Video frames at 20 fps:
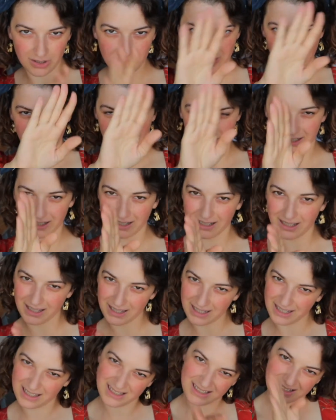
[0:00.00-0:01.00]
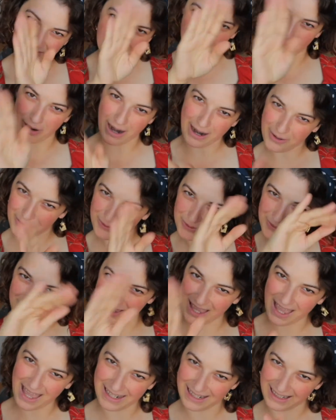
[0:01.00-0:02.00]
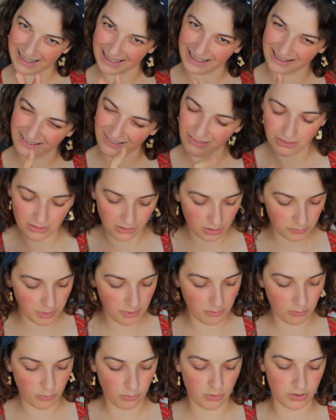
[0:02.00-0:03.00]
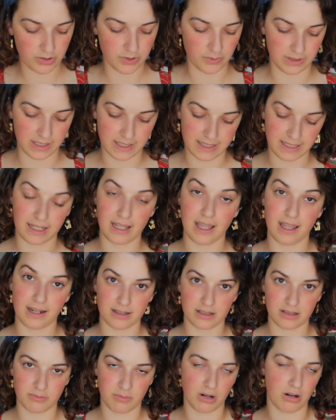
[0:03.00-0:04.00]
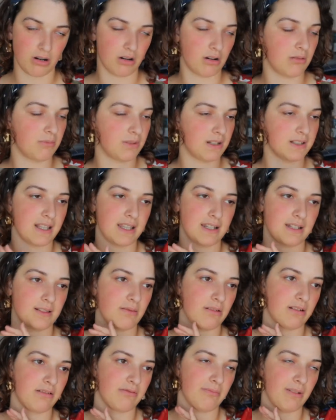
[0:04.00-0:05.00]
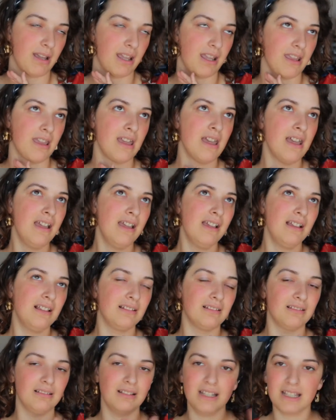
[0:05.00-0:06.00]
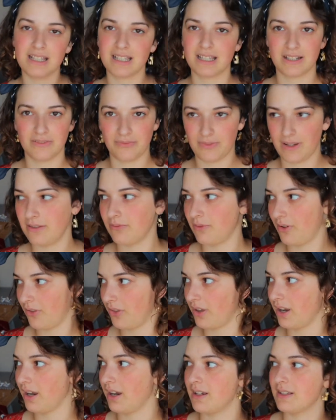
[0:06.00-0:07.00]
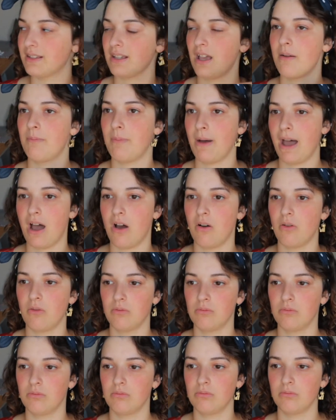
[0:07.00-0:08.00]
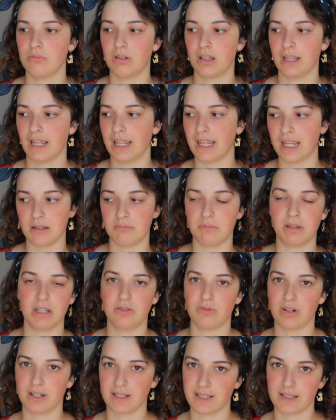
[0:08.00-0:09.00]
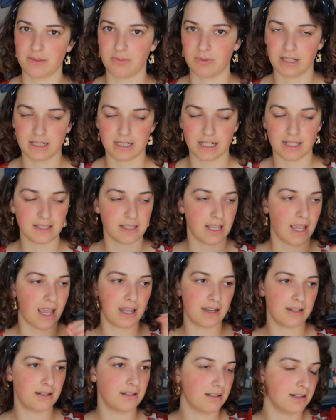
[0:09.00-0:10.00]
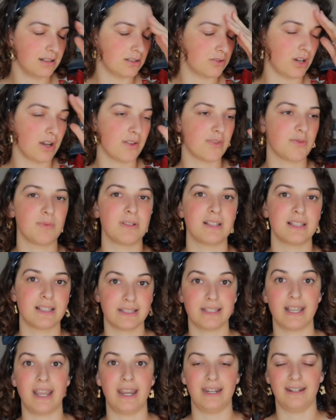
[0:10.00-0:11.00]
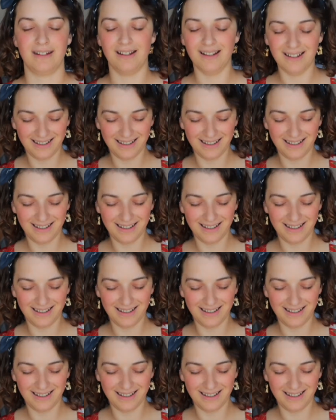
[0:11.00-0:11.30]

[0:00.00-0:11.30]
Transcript: like round that in a little bit more so it doesn't cut into my arm, because that is one of my least favorite things about like handmade dresses. When it does that, it drives me insane.